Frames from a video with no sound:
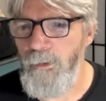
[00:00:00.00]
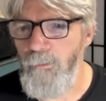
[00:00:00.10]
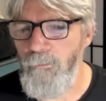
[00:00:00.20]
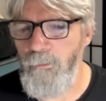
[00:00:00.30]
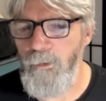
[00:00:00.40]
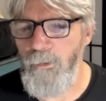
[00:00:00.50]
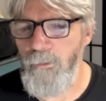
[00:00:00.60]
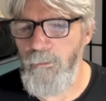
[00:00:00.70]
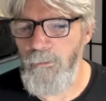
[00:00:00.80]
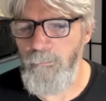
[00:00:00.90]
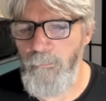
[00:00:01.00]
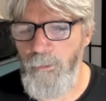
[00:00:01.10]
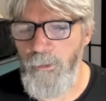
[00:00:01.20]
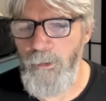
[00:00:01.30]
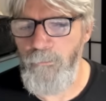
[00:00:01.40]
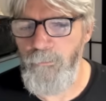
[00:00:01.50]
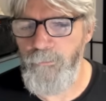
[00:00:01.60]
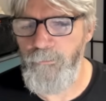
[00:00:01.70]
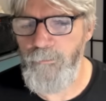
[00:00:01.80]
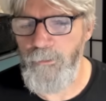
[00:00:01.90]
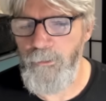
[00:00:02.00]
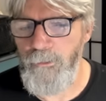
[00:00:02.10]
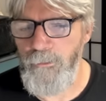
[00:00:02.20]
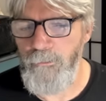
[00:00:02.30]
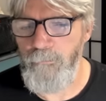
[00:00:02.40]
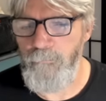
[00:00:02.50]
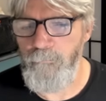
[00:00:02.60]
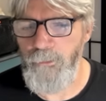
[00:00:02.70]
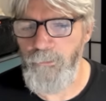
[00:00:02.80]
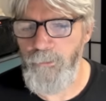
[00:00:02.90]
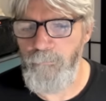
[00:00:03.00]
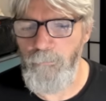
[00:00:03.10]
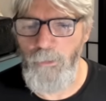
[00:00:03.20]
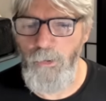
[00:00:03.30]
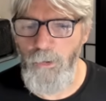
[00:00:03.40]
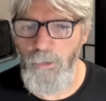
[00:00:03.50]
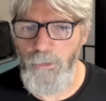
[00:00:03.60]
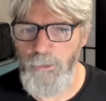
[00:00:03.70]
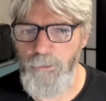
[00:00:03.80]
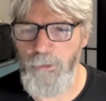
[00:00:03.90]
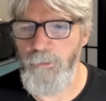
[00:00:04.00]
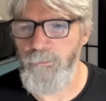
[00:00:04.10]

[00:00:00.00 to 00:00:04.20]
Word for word: well, I was uh, very wrong in that